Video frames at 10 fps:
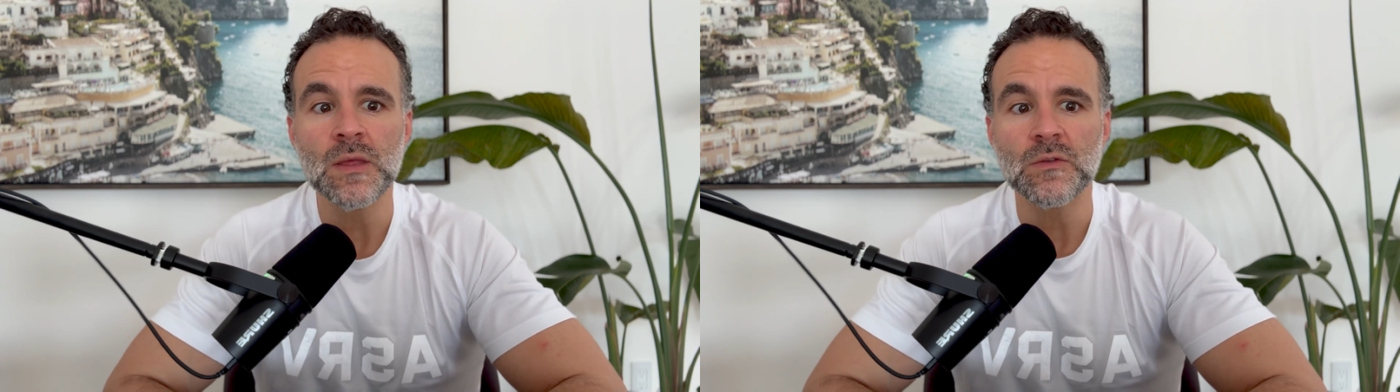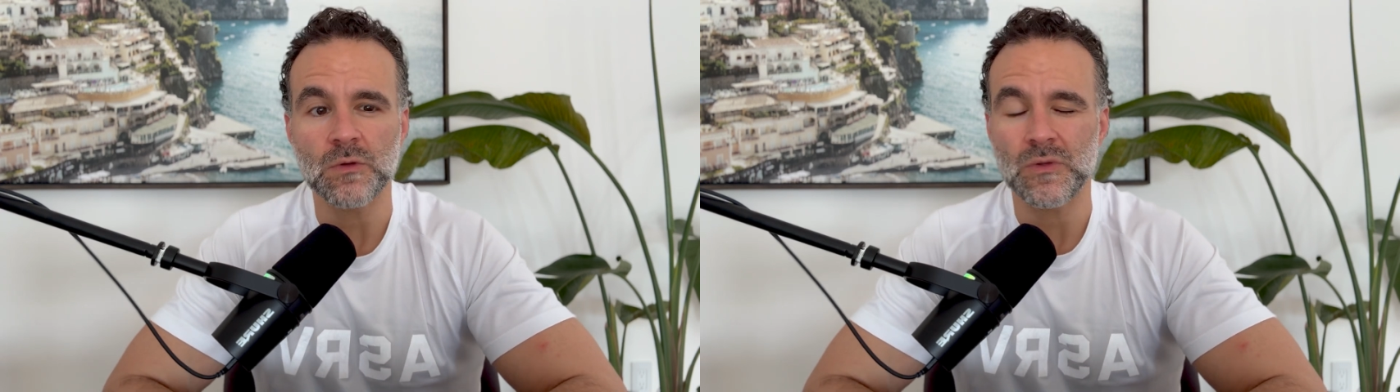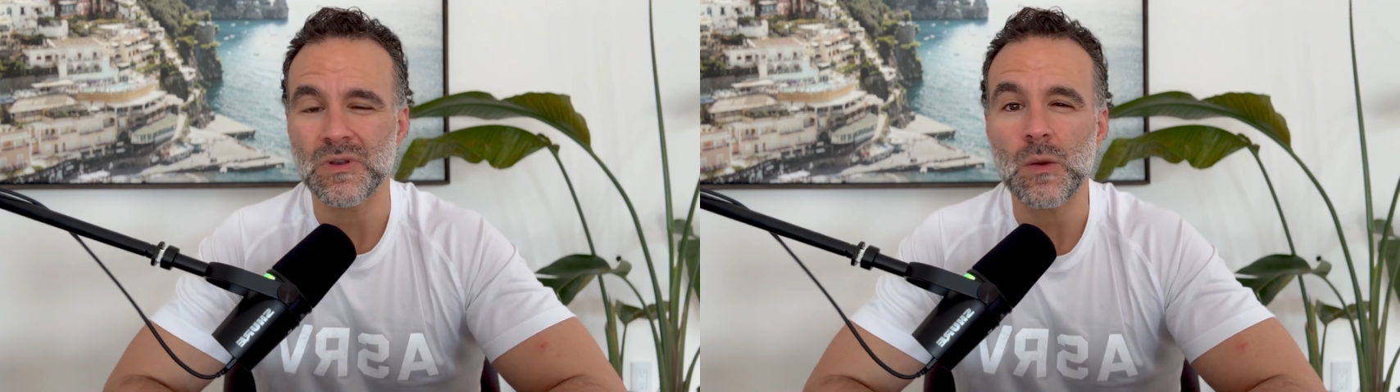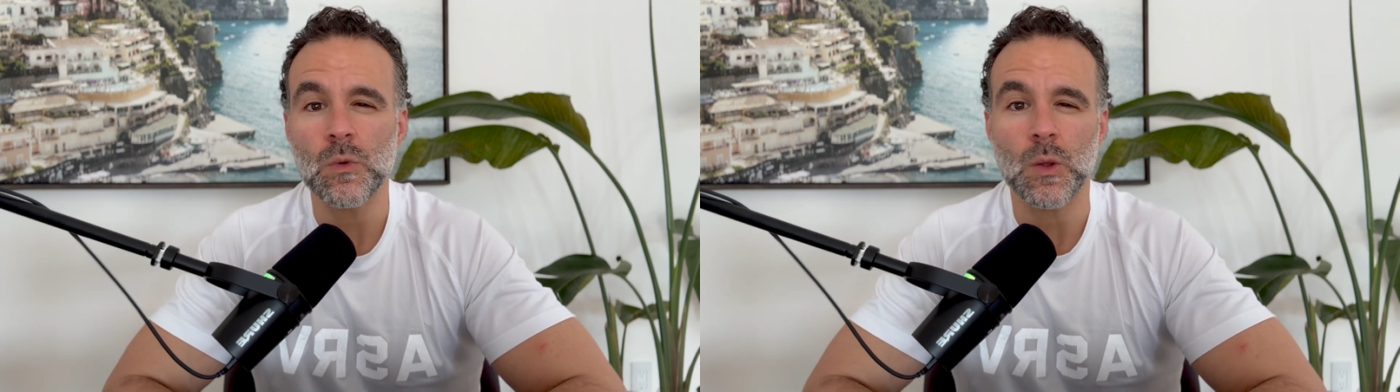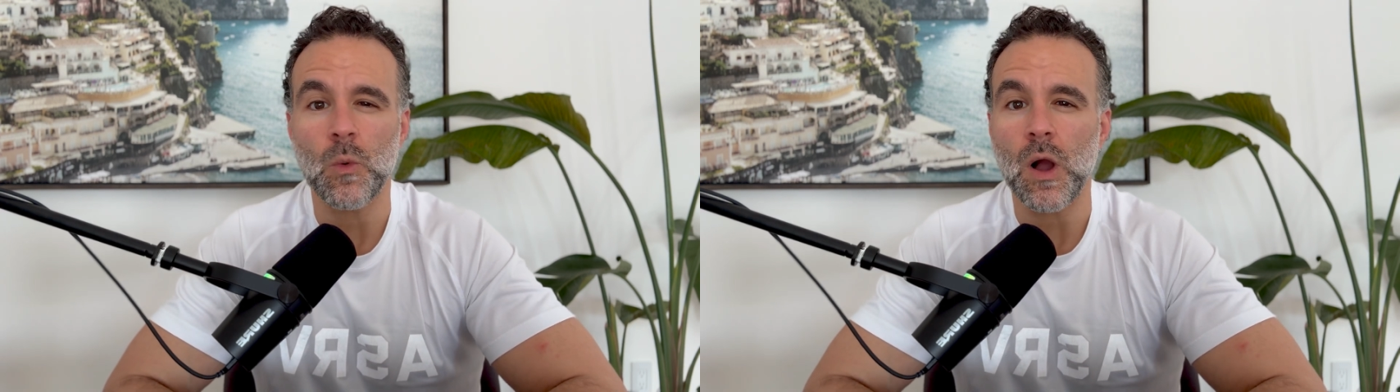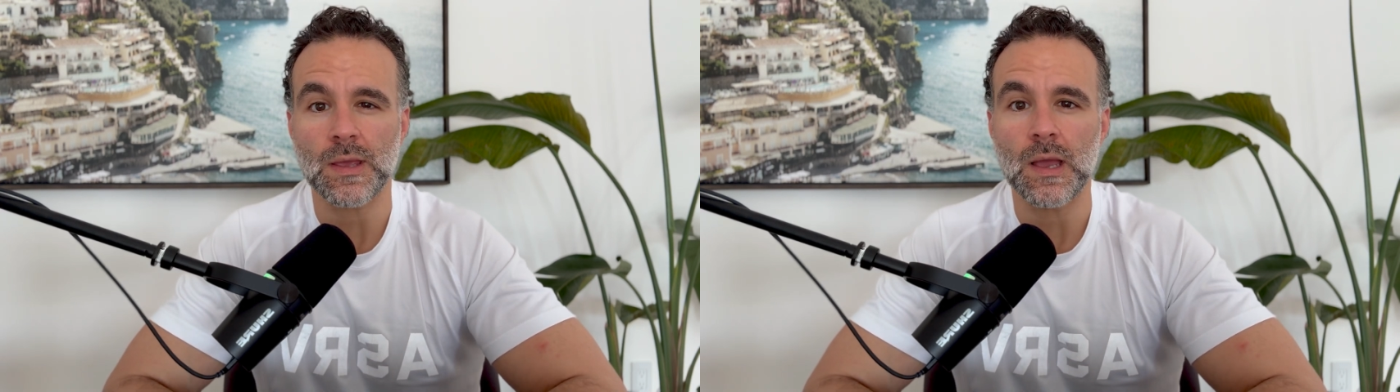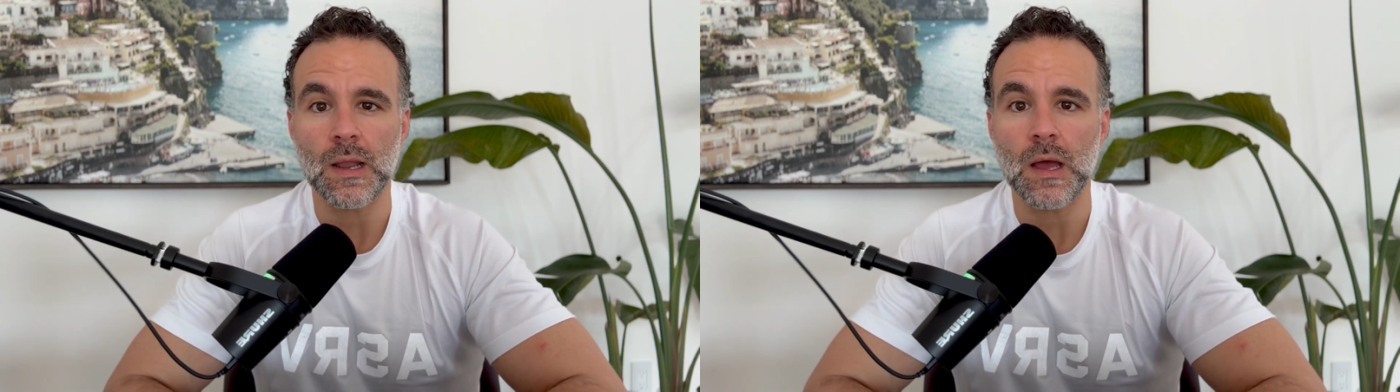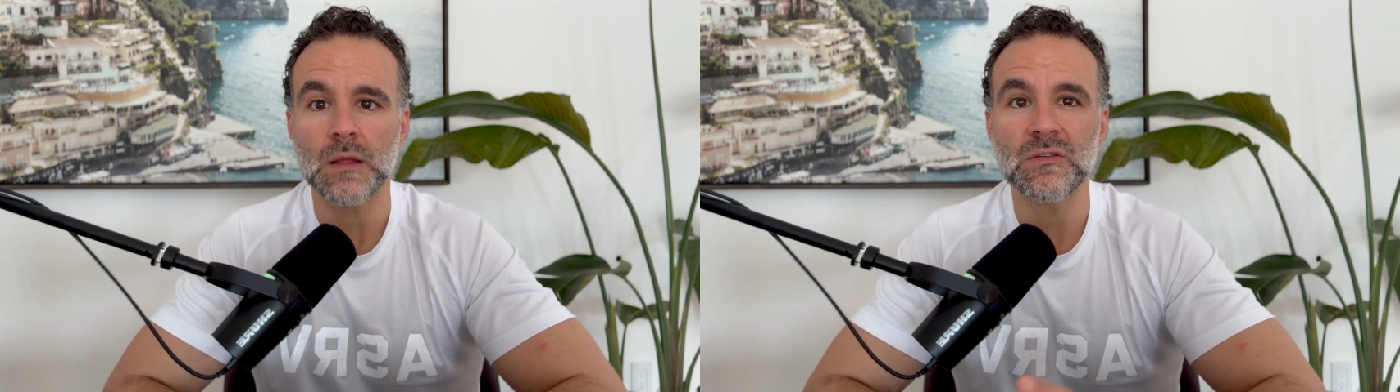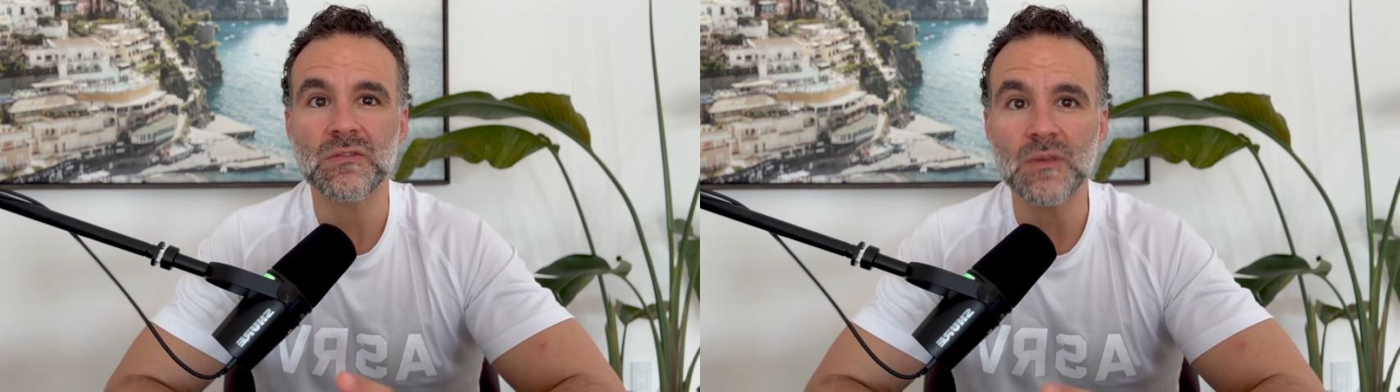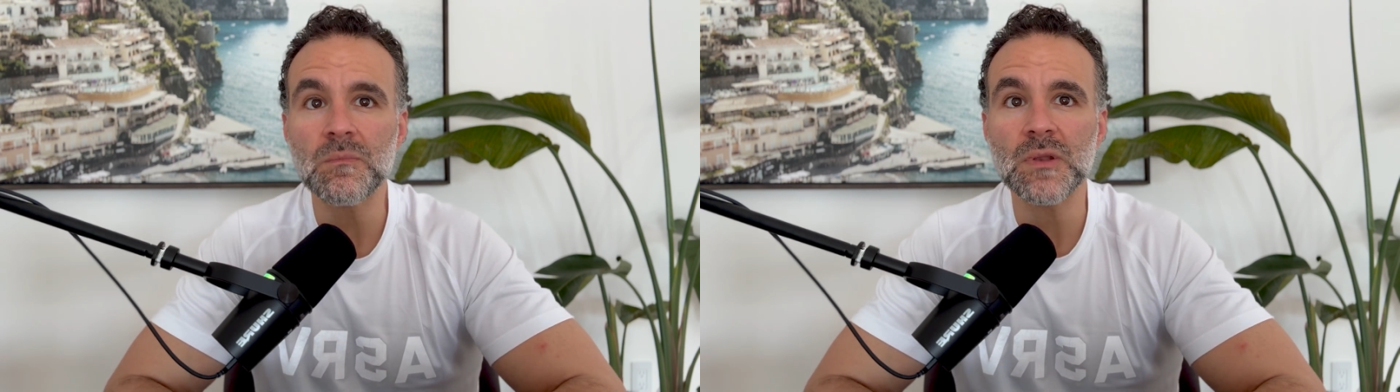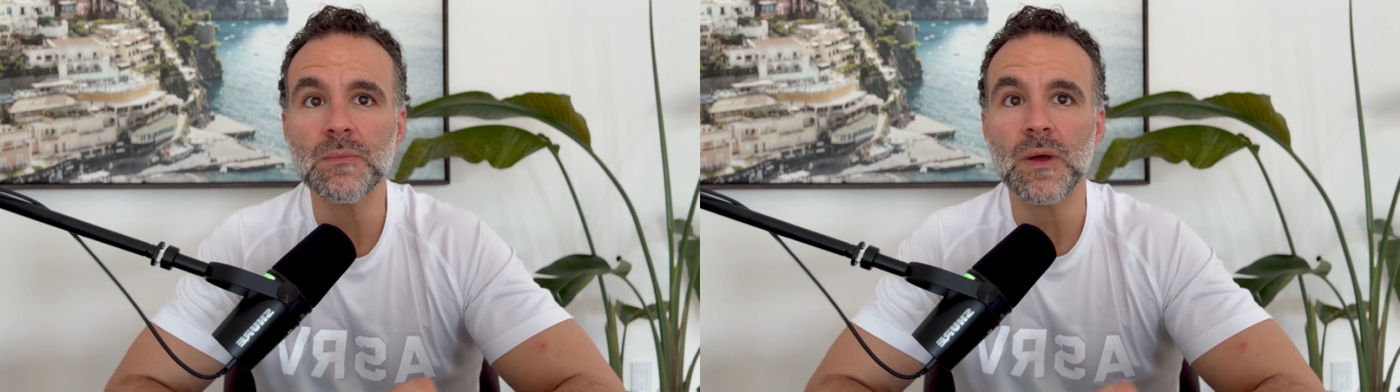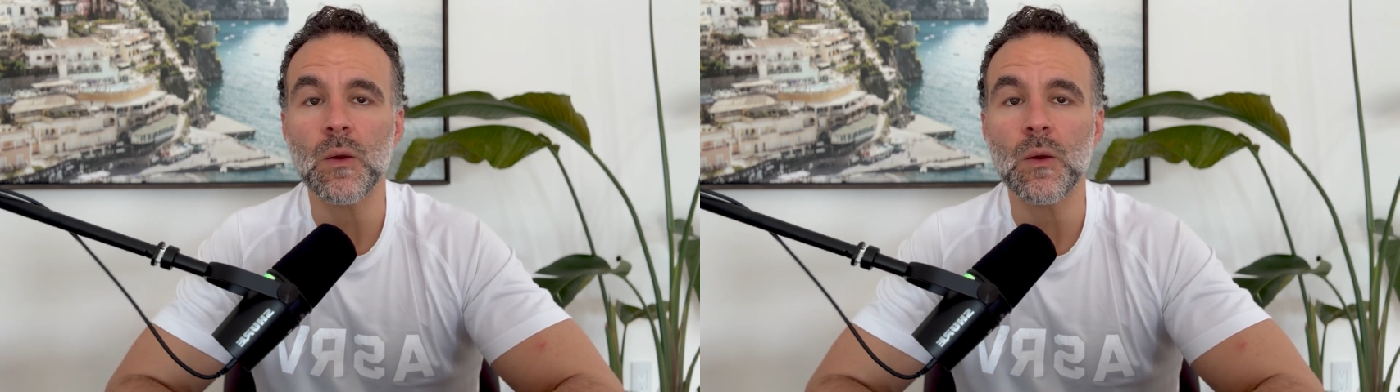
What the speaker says: So they're not really walking a lot. Simply by